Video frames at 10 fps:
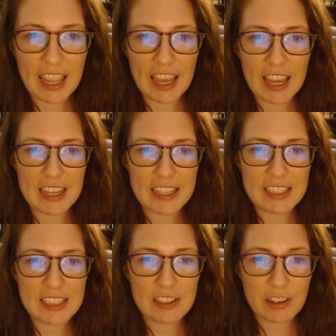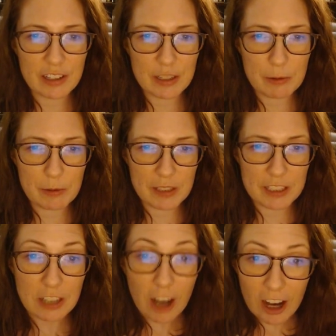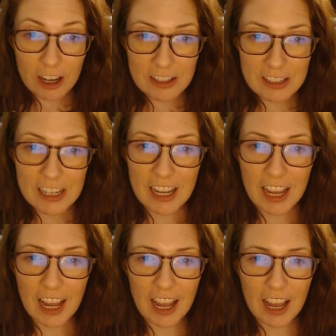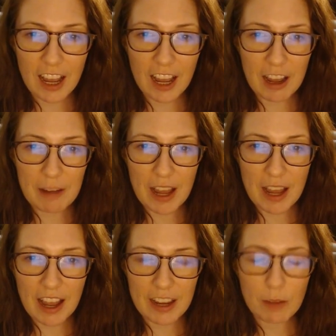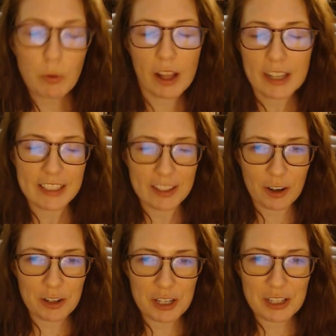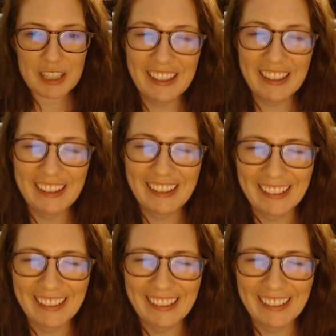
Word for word: and Darkness Between the Stars. Um, I, well, I guess there are changes.